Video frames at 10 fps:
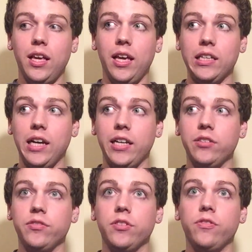in kind
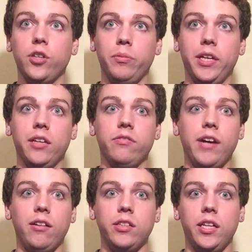of affirming and
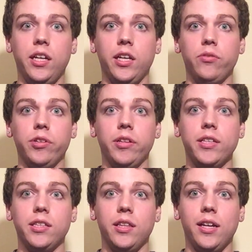validating and
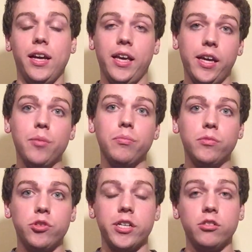realizing that I am
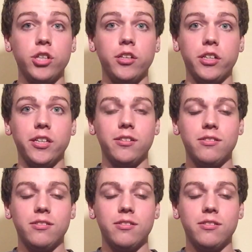transgender.